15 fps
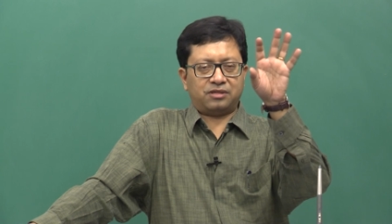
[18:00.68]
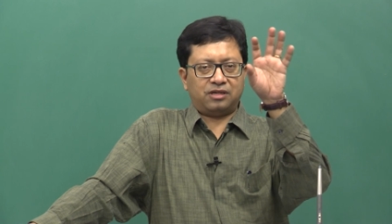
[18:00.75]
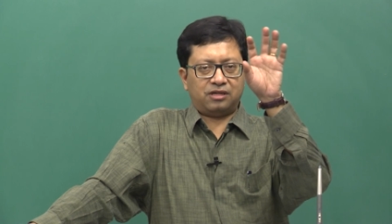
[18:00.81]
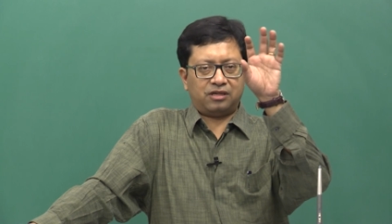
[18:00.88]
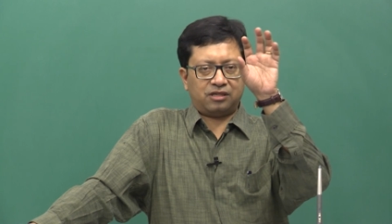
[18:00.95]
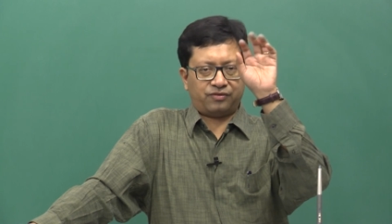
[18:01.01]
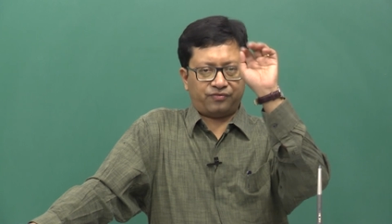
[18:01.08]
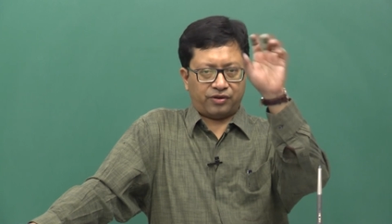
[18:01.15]

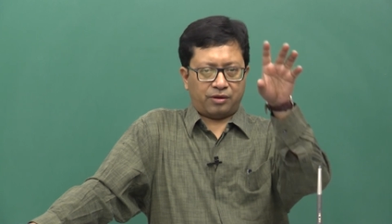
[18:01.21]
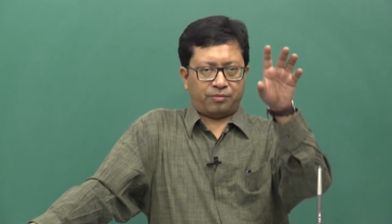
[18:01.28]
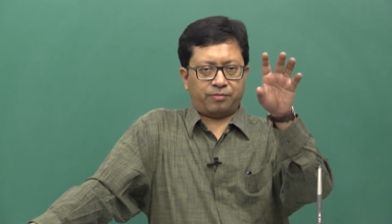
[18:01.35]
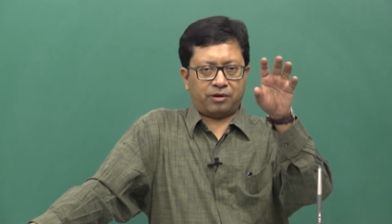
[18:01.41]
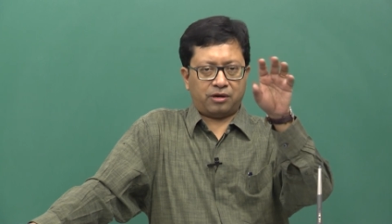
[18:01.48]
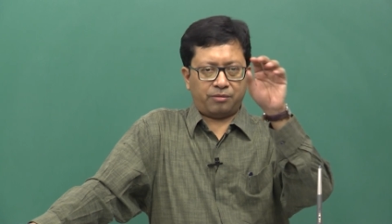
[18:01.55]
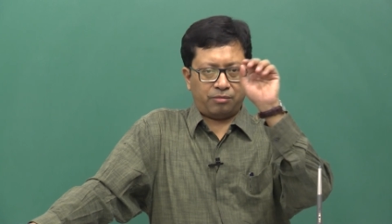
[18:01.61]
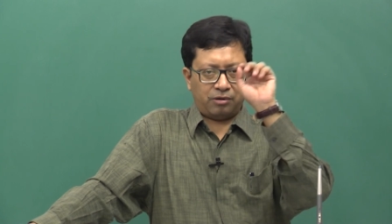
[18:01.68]
it is
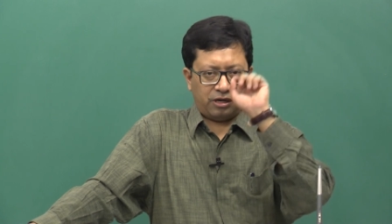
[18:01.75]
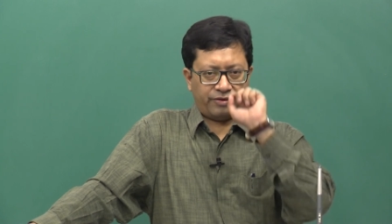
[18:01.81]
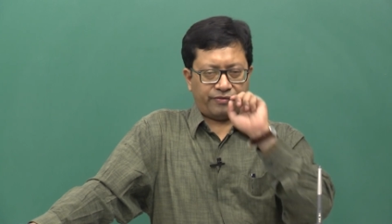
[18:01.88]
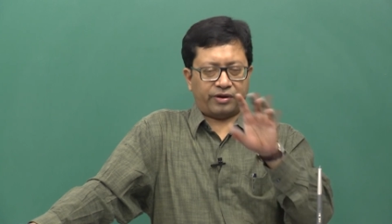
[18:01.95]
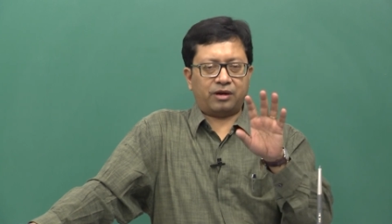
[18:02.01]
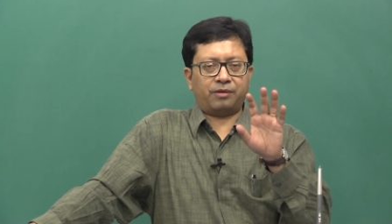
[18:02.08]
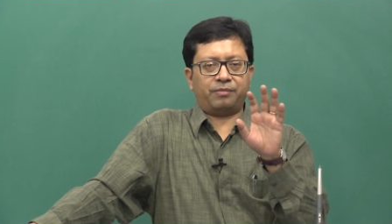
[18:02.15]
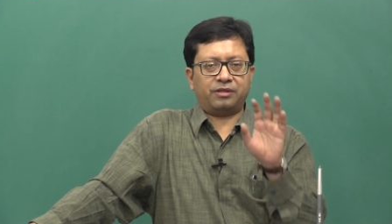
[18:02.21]
favorable
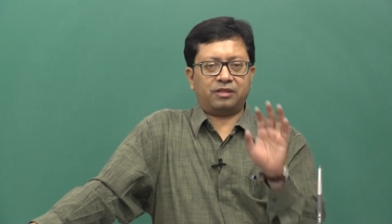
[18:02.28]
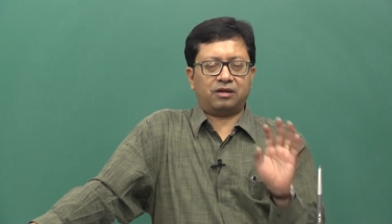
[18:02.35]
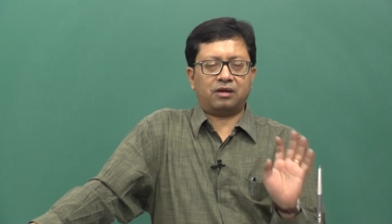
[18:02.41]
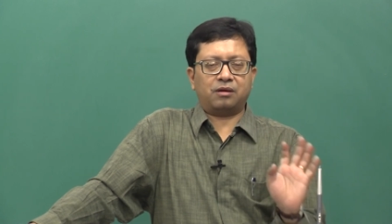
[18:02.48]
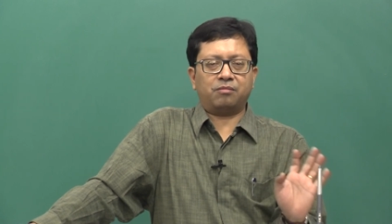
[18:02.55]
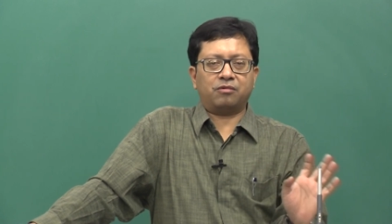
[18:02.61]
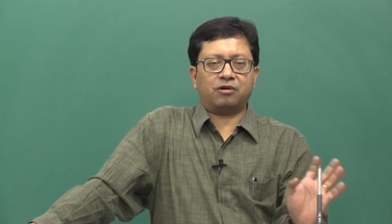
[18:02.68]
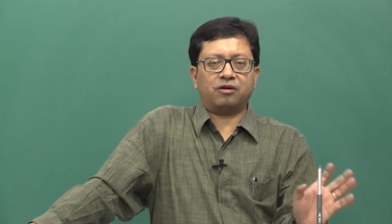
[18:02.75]
divided by the
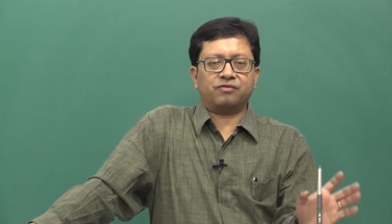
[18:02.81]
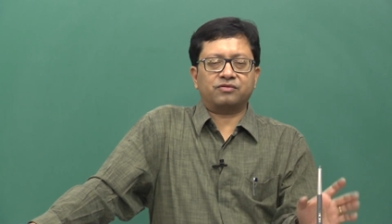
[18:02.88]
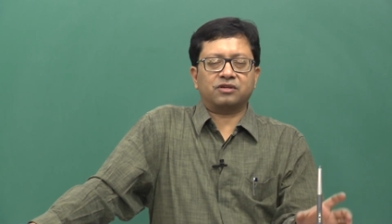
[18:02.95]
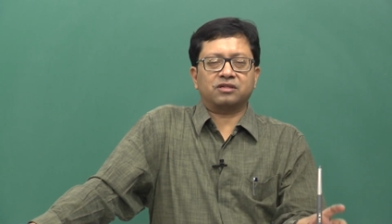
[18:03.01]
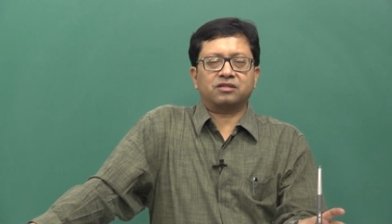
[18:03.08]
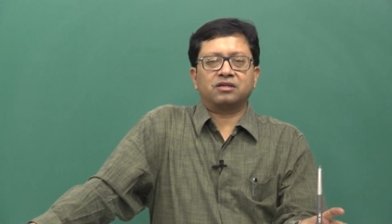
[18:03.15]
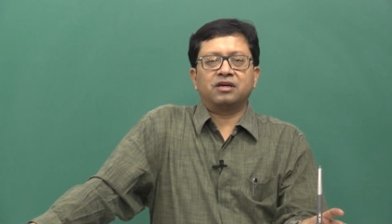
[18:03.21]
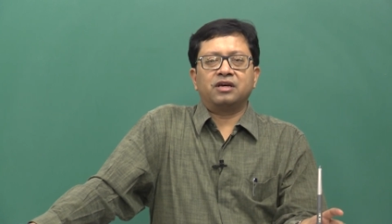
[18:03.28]
number of such